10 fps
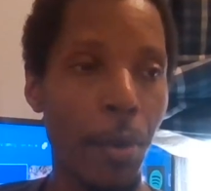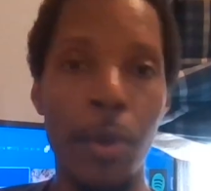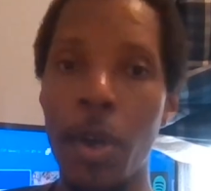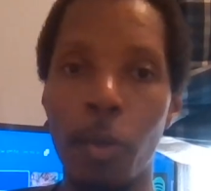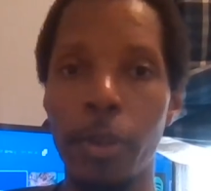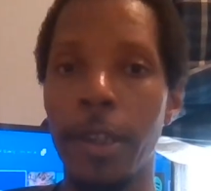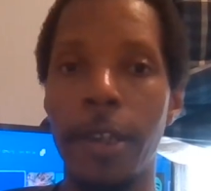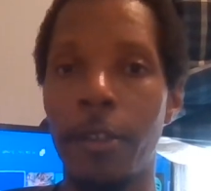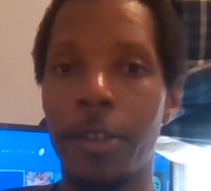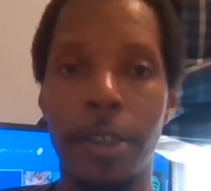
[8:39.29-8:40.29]
No one
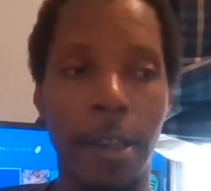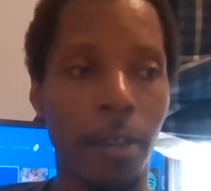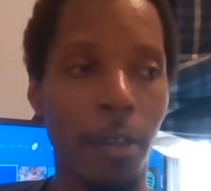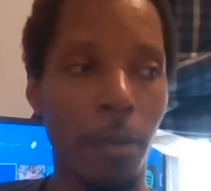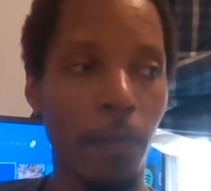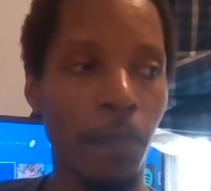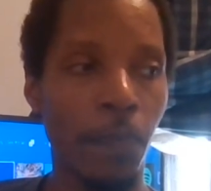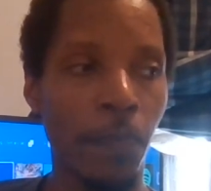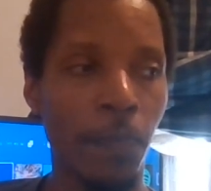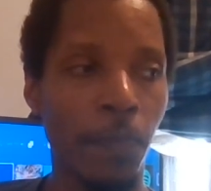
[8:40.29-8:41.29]
here in Salem,
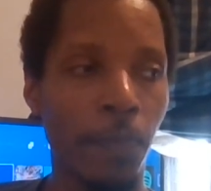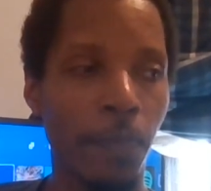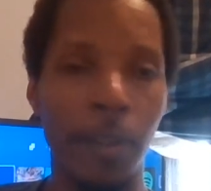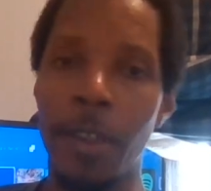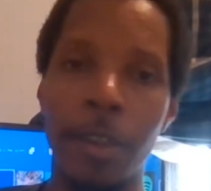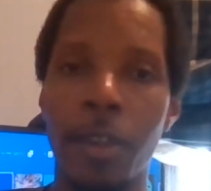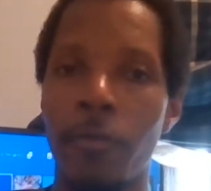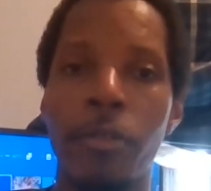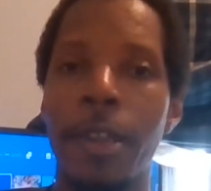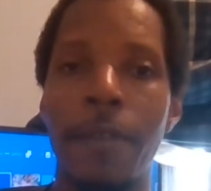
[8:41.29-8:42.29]
you know, you
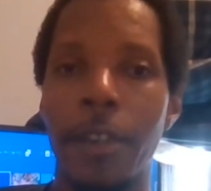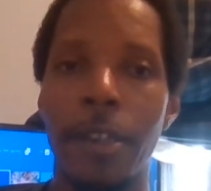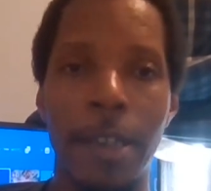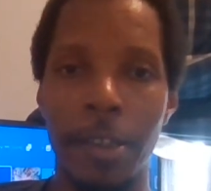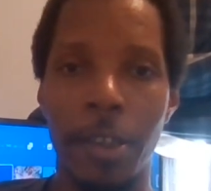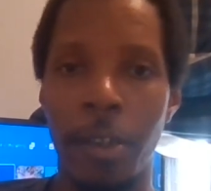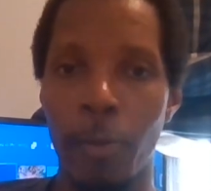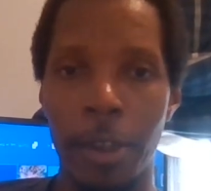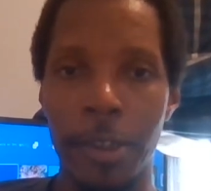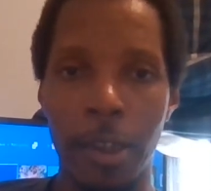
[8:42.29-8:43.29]
don't really have a connection to
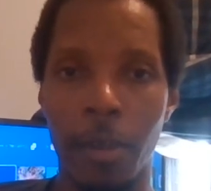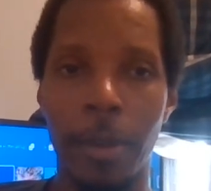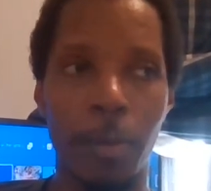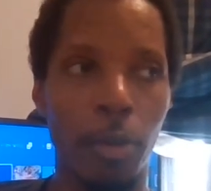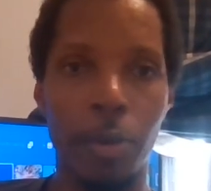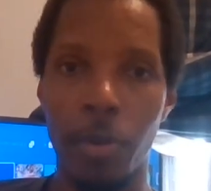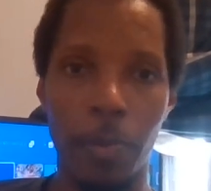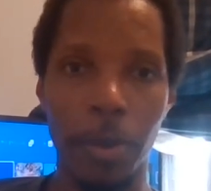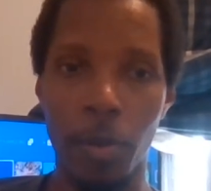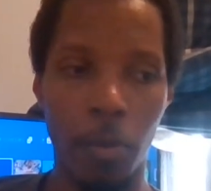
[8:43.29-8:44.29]
anyone in Salem anymore.
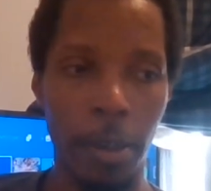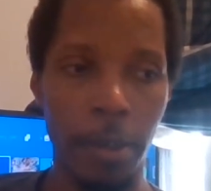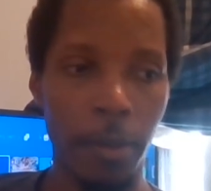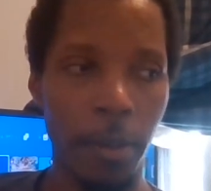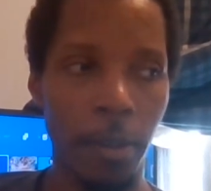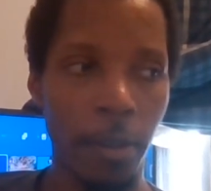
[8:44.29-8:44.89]
Trip is gone.